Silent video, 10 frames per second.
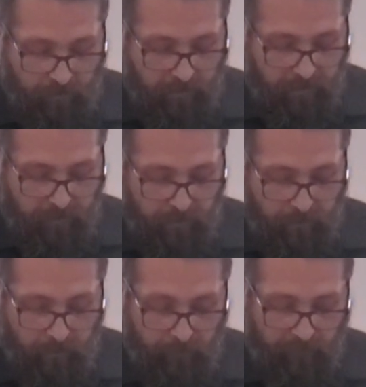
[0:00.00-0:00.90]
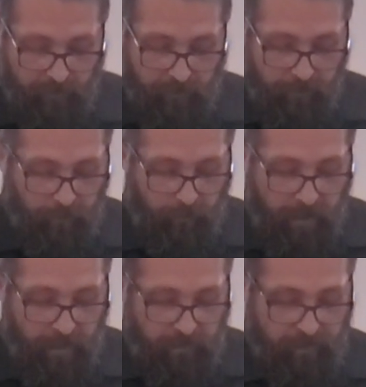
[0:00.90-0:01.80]
with his beauty revealed in
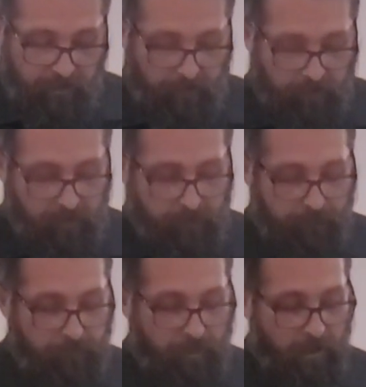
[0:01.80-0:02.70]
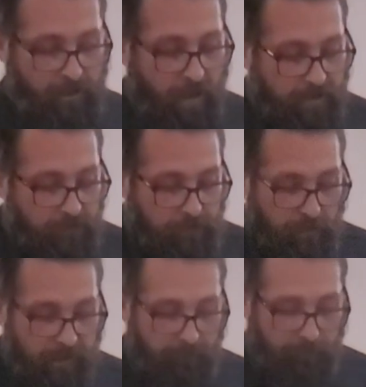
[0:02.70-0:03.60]
creation, a
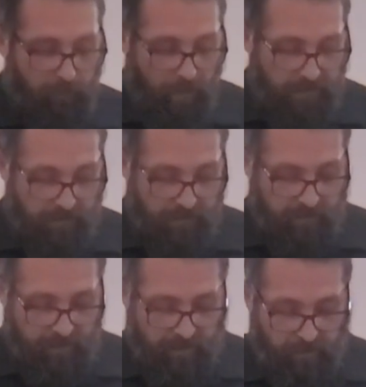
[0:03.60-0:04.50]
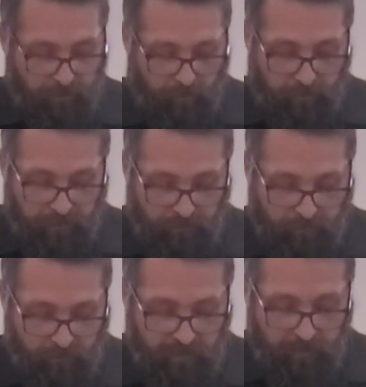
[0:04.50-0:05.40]
contemplative presence to each person
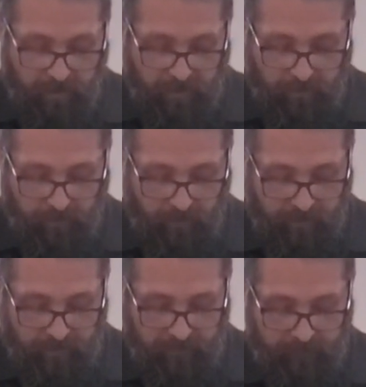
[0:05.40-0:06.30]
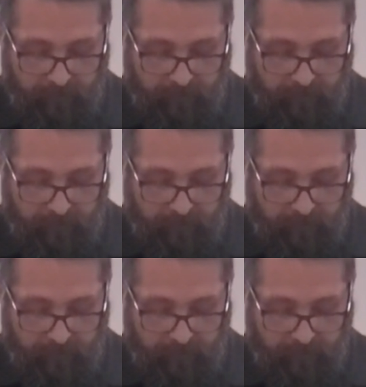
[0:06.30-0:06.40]
who speaks to us,